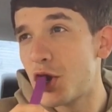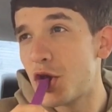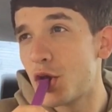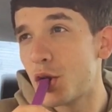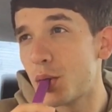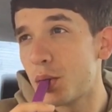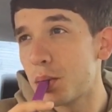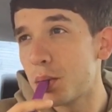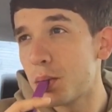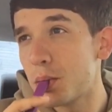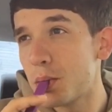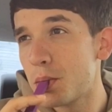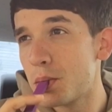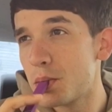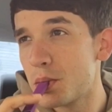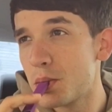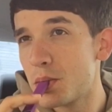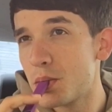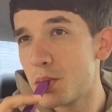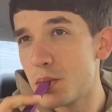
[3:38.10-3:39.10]

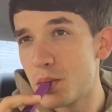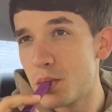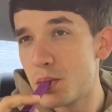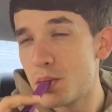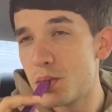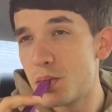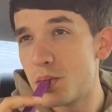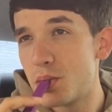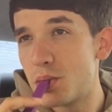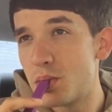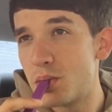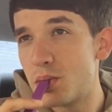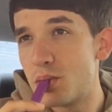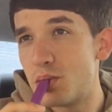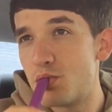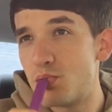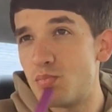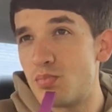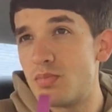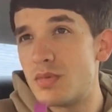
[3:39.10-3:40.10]

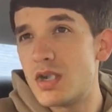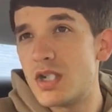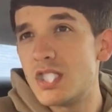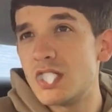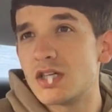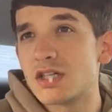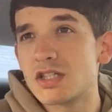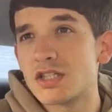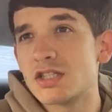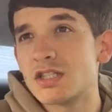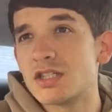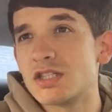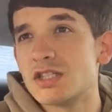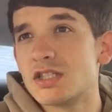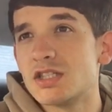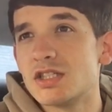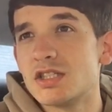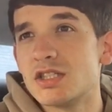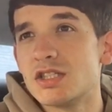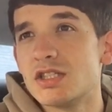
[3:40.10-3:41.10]

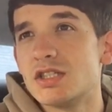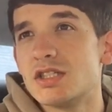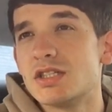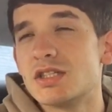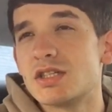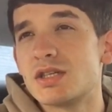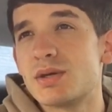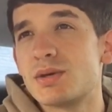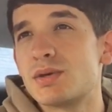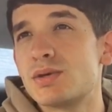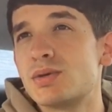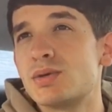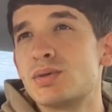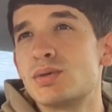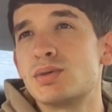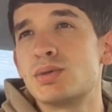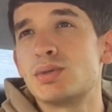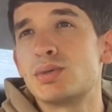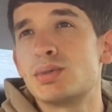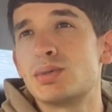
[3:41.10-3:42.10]

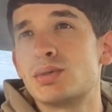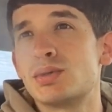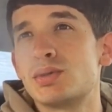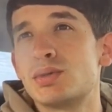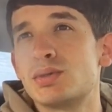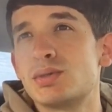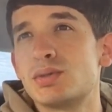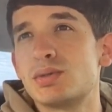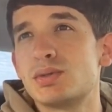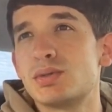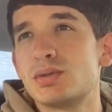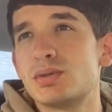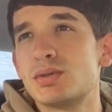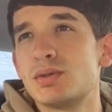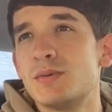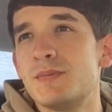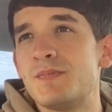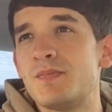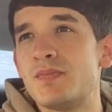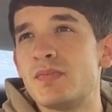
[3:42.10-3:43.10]
Nobody speaks.